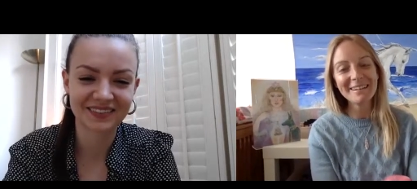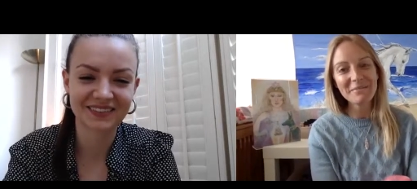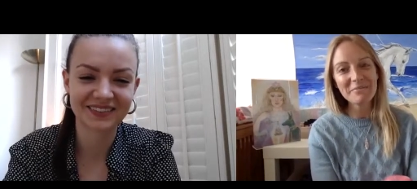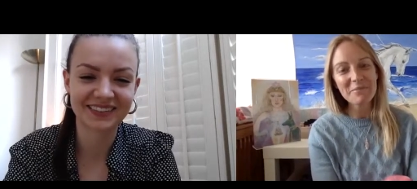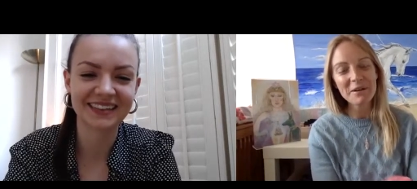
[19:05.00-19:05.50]

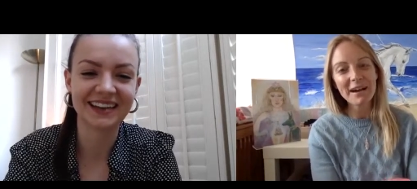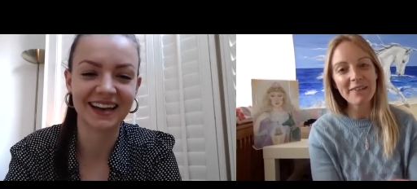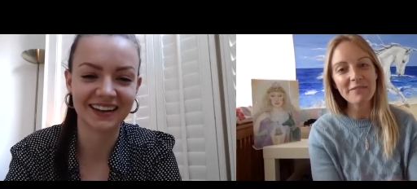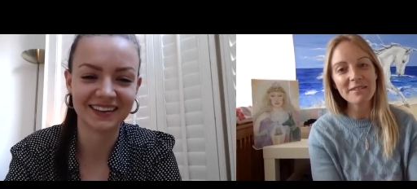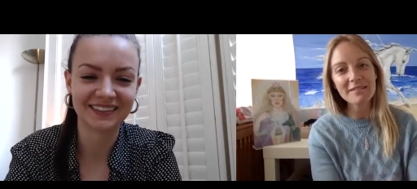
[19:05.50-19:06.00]

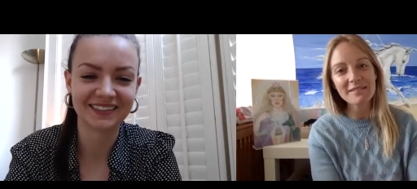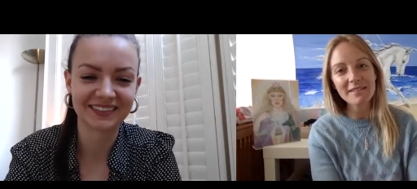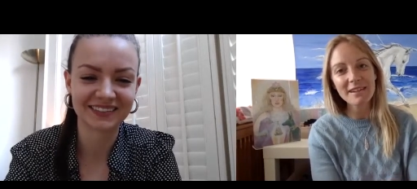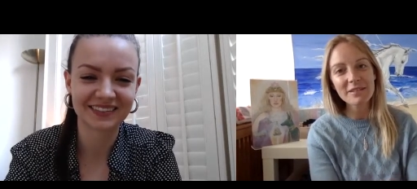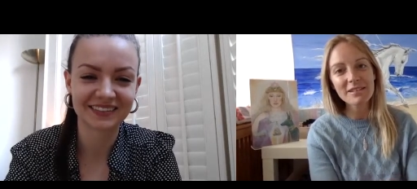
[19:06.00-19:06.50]
Speaker 1: Yeah.
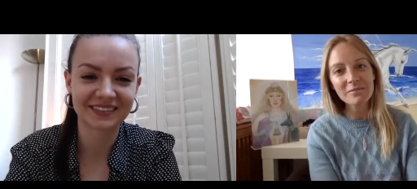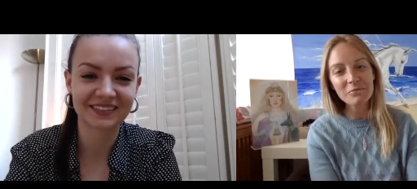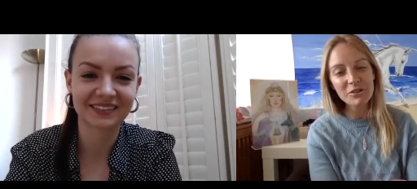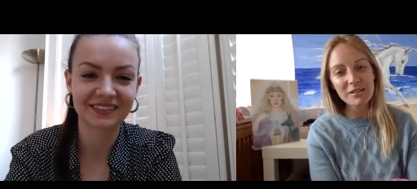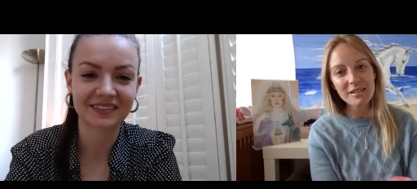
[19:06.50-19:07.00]
Having
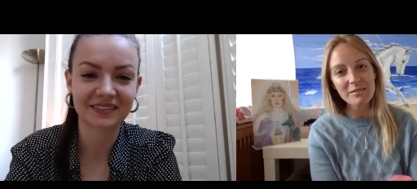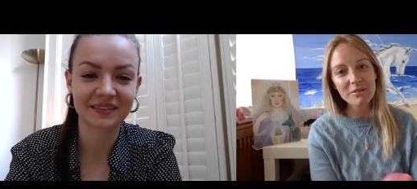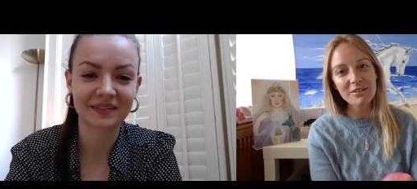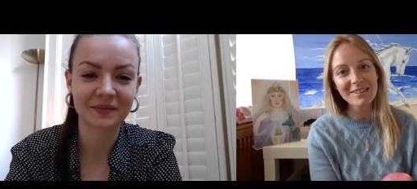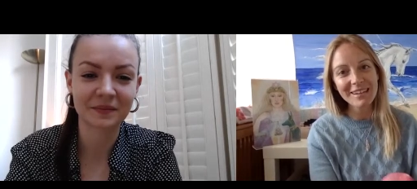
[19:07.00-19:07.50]
someone that's
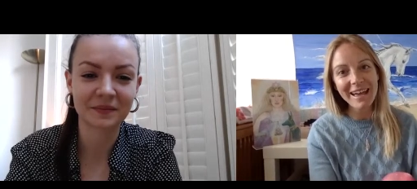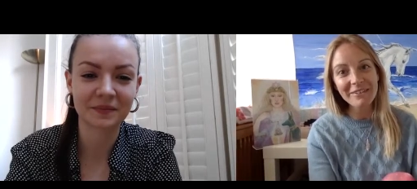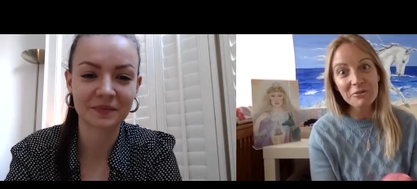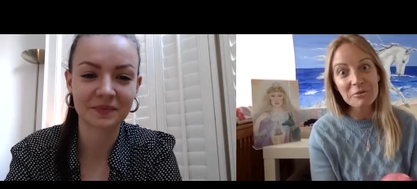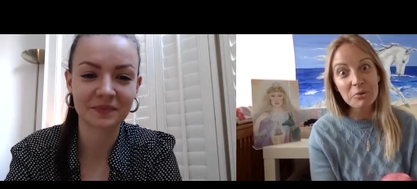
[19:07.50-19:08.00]
keeping us
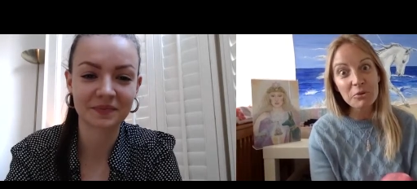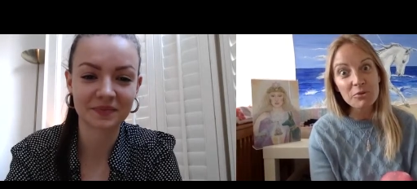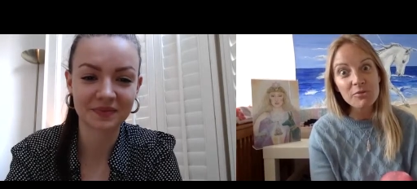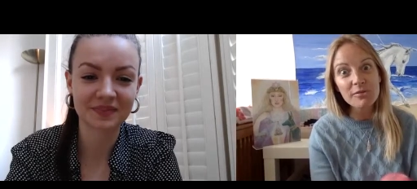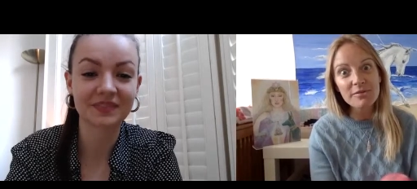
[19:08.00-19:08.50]

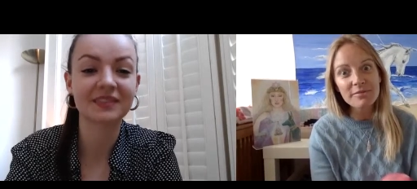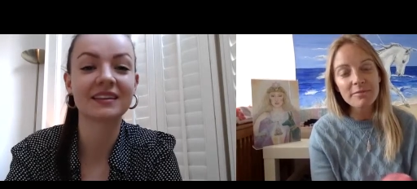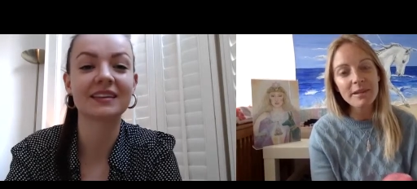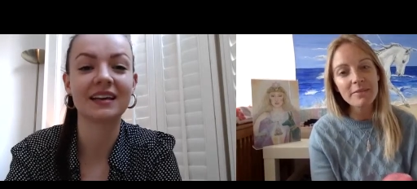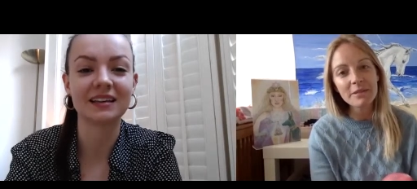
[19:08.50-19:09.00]
accountable,
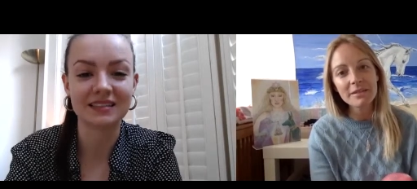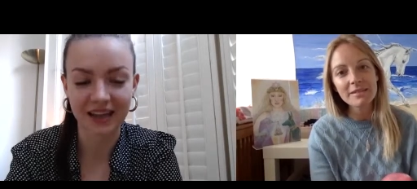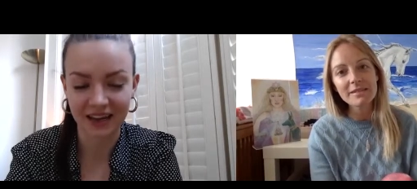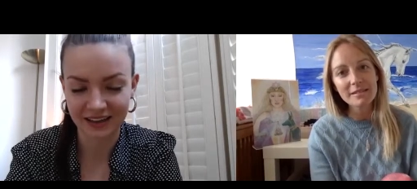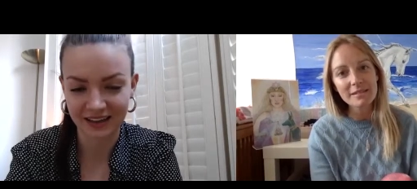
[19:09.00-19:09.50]
maybe.
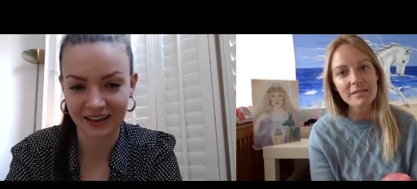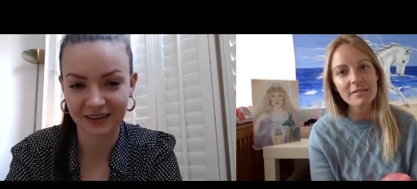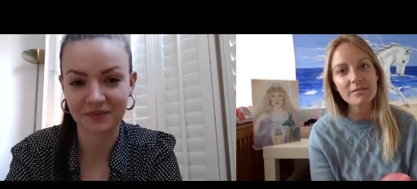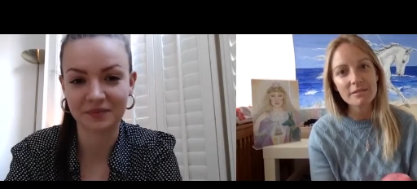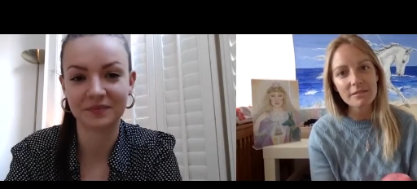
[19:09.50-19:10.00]
Exactly.
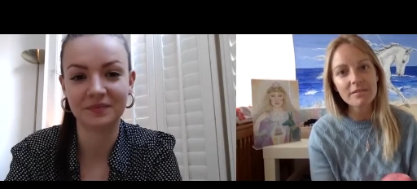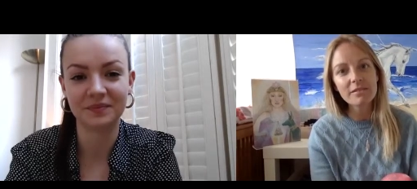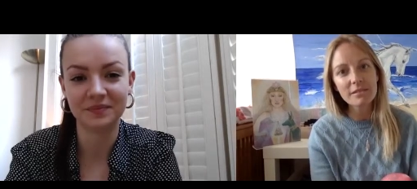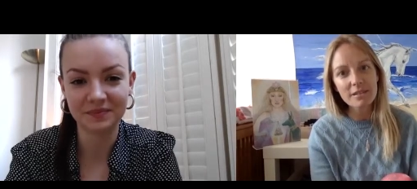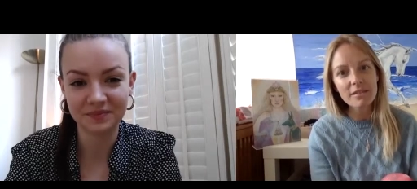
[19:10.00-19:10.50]

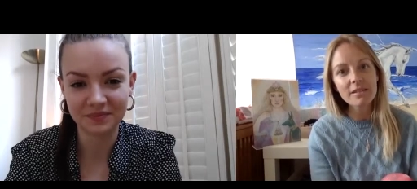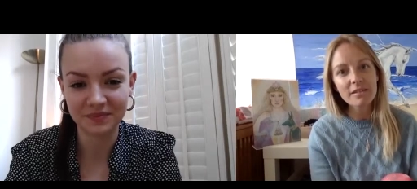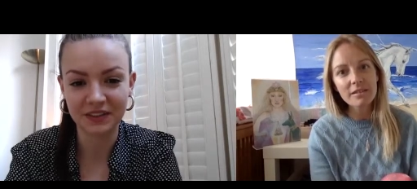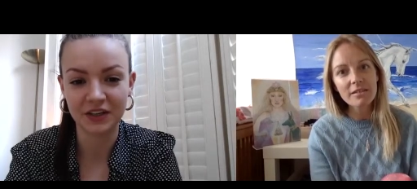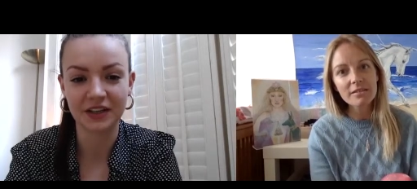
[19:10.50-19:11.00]

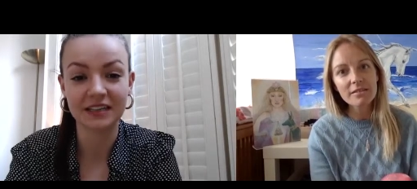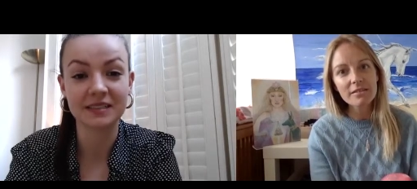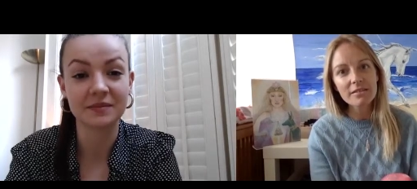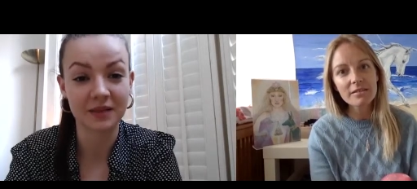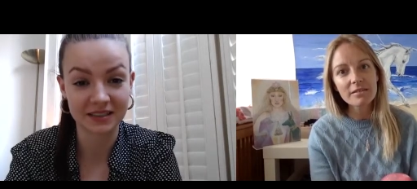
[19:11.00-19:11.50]
Speaker 2: No, that's a
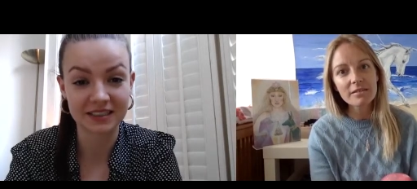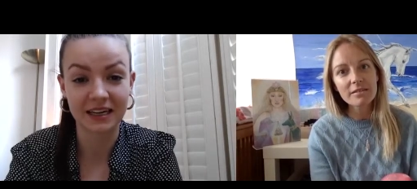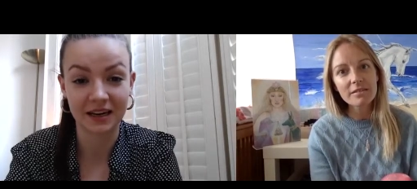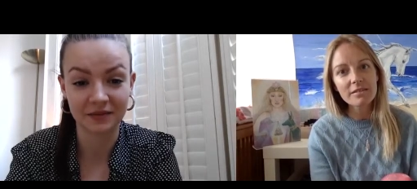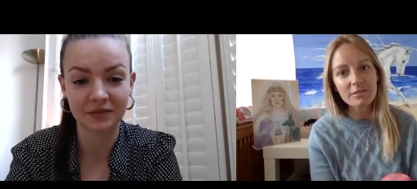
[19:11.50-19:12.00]
massive,
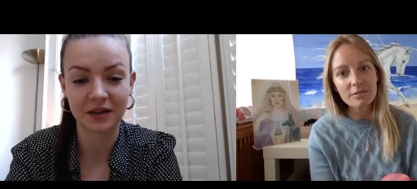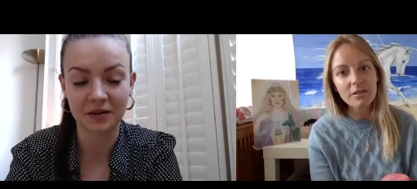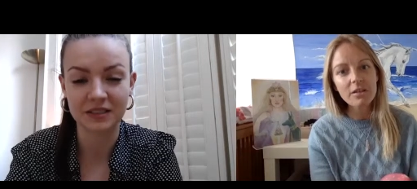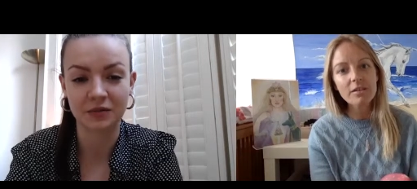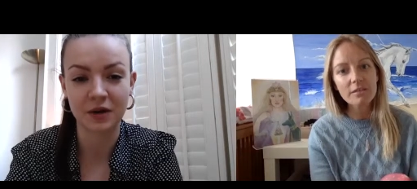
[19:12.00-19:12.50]
yeah, that was
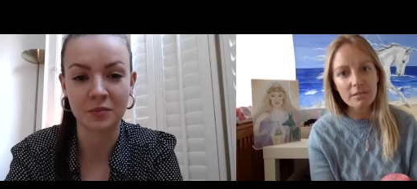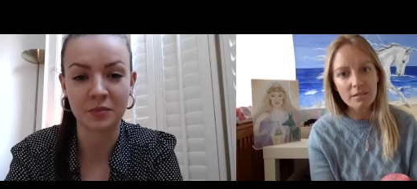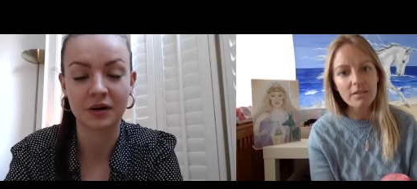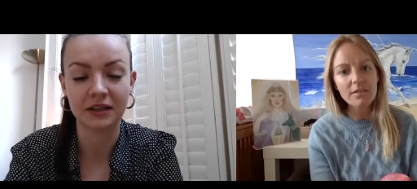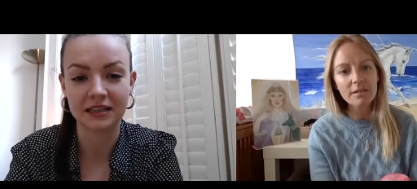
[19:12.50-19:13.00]
a great
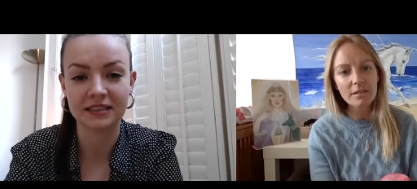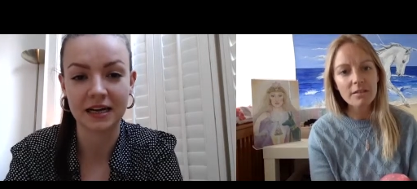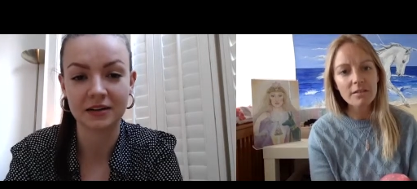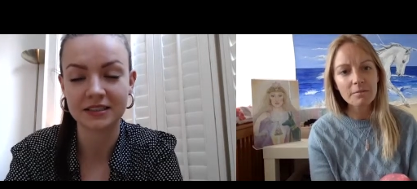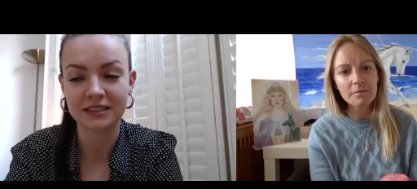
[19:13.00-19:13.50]
point. There's
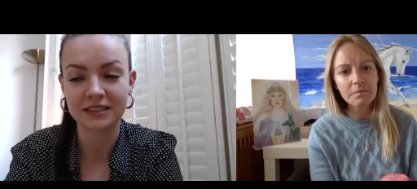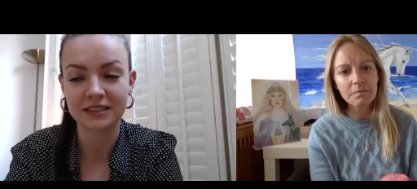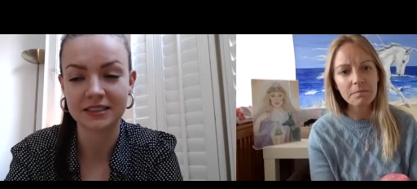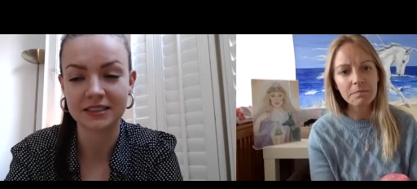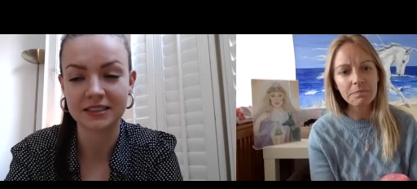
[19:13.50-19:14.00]
that sense
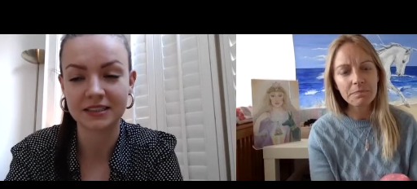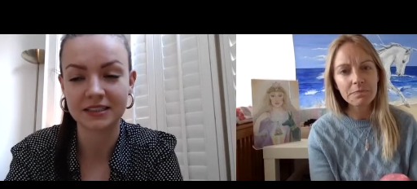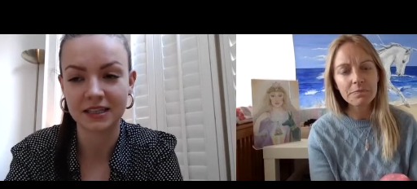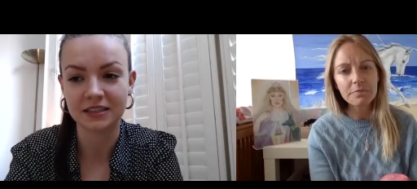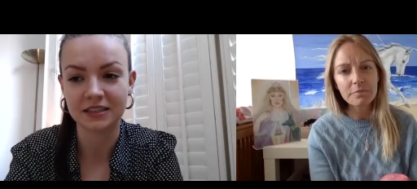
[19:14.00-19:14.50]

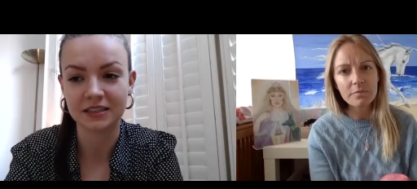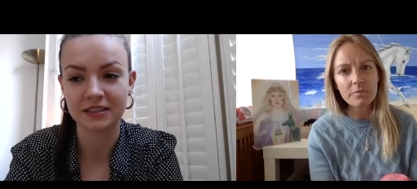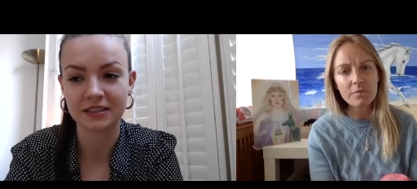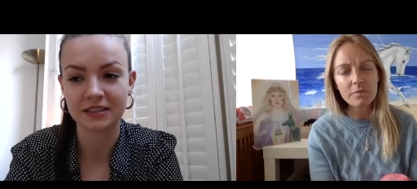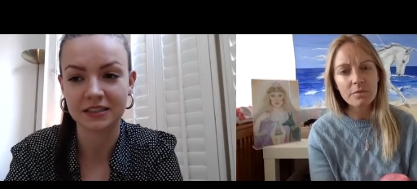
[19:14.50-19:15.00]

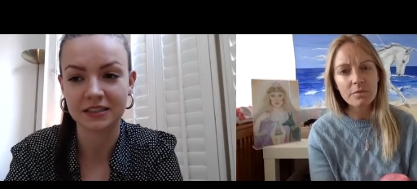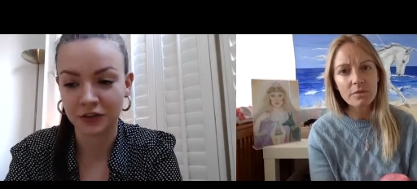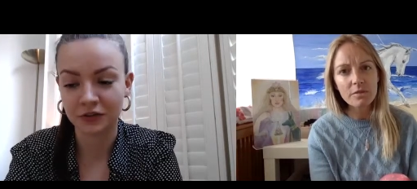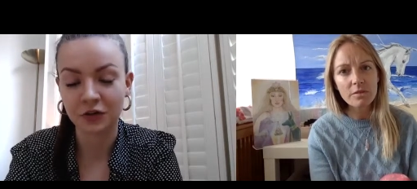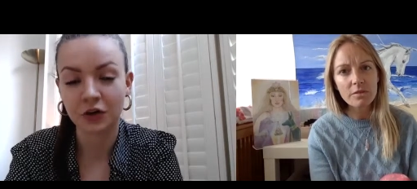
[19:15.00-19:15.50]
of
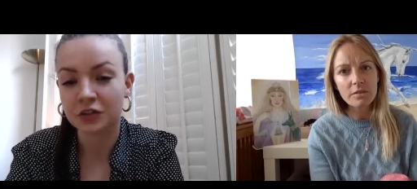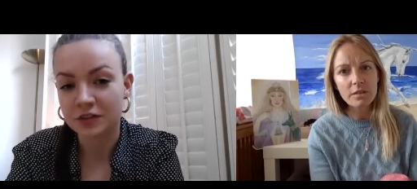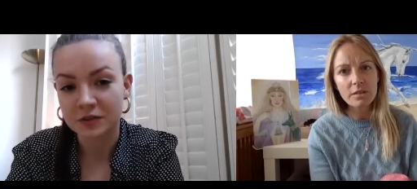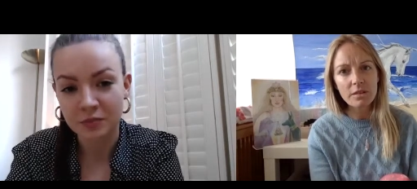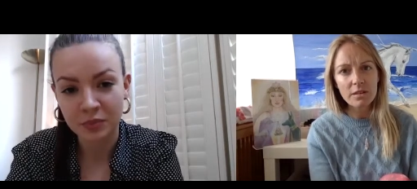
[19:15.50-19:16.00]

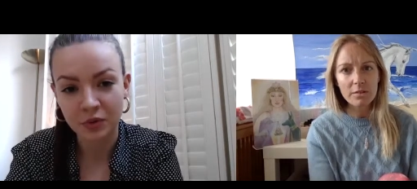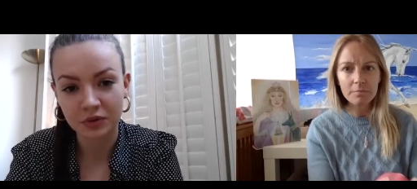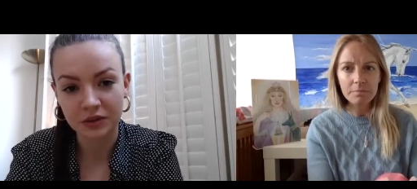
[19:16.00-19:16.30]
you know you've got the